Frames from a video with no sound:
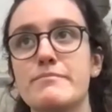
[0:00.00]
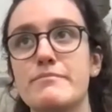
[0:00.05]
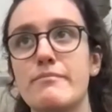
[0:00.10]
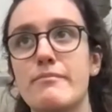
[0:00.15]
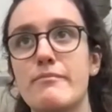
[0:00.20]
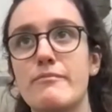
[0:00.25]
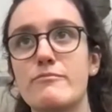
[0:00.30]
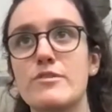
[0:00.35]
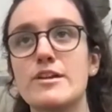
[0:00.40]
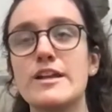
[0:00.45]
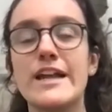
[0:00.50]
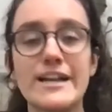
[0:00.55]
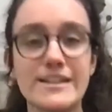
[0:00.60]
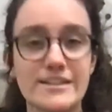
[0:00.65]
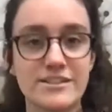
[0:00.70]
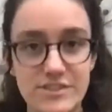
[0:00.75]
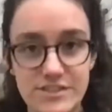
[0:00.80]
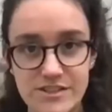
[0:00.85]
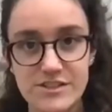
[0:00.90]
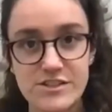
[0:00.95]

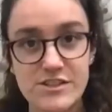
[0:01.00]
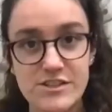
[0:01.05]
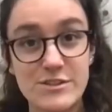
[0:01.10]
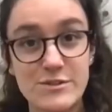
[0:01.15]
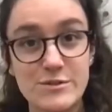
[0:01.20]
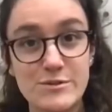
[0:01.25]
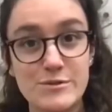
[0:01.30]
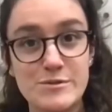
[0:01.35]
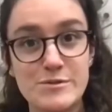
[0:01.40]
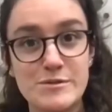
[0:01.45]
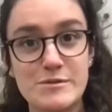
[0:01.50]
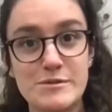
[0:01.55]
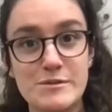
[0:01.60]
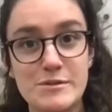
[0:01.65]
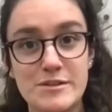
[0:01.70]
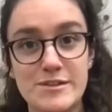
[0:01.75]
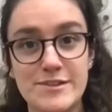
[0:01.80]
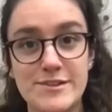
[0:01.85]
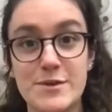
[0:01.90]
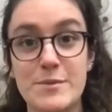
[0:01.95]
reluctant to use
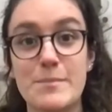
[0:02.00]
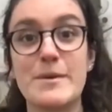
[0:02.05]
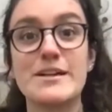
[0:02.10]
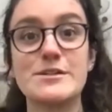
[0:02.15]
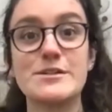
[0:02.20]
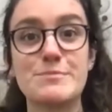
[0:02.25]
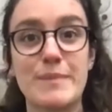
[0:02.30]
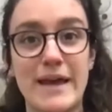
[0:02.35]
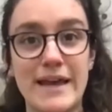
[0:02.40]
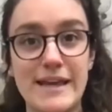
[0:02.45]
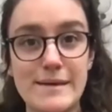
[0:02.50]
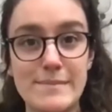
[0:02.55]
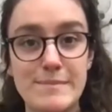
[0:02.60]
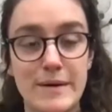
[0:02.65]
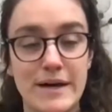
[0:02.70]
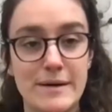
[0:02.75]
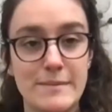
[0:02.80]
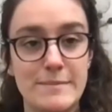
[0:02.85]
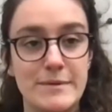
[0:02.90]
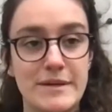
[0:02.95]
so much
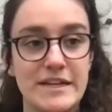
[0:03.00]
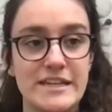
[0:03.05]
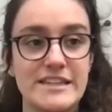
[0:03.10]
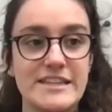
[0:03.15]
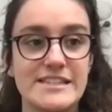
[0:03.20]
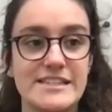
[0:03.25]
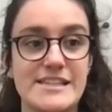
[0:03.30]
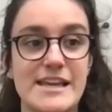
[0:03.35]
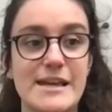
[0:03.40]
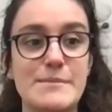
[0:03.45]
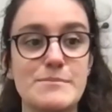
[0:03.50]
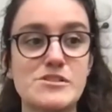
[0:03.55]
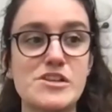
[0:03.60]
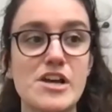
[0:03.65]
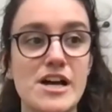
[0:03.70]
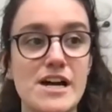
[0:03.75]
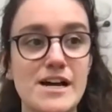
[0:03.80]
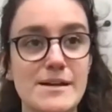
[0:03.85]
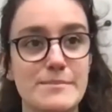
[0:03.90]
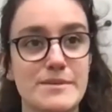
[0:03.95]
paper, but at the same
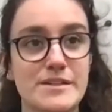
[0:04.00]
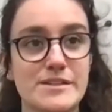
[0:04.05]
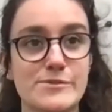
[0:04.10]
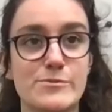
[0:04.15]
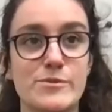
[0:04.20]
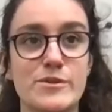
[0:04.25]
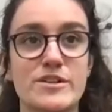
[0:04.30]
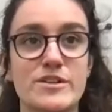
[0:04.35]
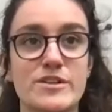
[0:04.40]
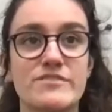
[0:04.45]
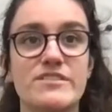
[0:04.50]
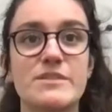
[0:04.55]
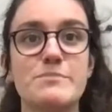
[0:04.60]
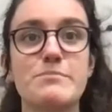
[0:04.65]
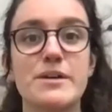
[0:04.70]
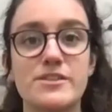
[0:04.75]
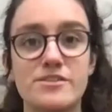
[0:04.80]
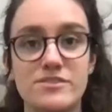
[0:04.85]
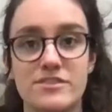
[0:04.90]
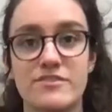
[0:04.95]
time, it's one of the
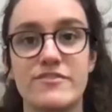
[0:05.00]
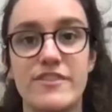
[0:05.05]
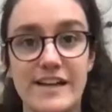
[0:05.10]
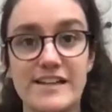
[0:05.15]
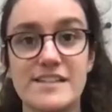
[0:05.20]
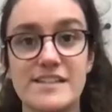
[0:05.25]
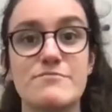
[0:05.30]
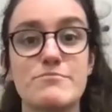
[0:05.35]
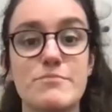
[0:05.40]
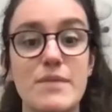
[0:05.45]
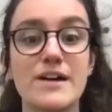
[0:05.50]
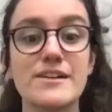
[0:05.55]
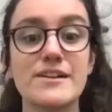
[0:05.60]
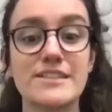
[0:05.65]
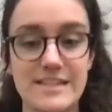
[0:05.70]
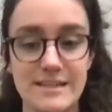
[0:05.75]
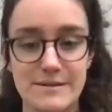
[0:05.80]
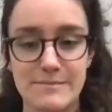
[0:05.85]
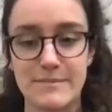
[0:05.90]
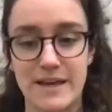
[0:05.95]
most effective
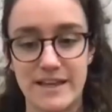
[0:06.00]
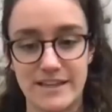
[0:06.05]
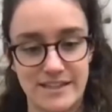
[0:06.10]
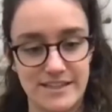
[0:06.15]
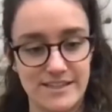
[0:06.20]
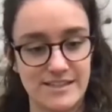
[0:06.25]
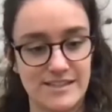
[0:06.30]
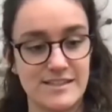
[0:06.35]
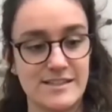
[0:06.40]
marketing methods.